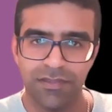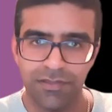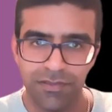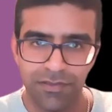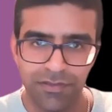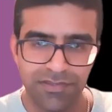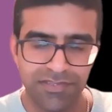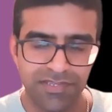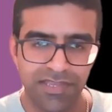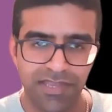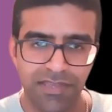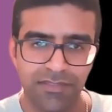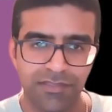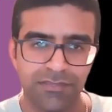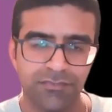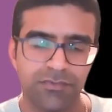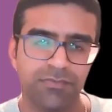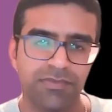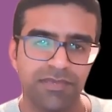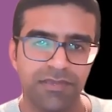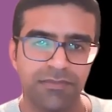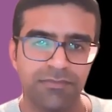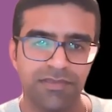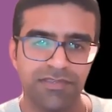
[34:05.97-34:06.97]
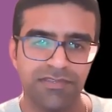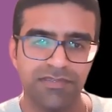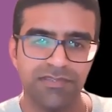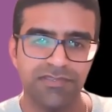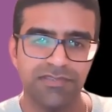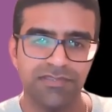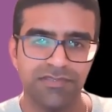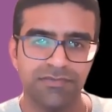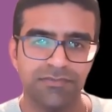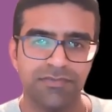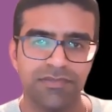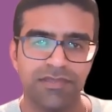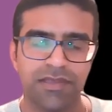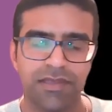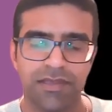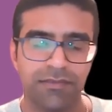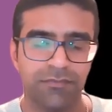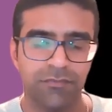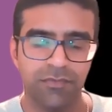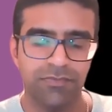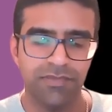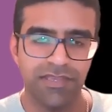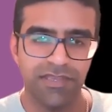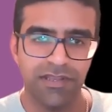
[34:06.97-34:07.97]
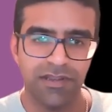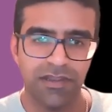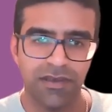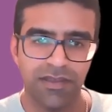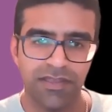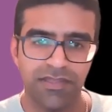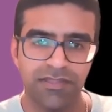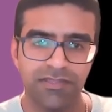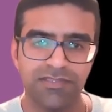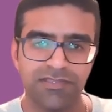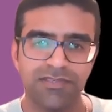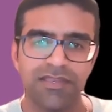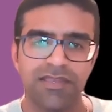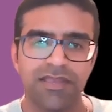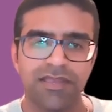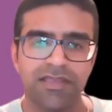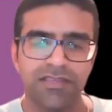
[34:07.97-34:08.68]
Good to get these repeat businesses and repeat clients.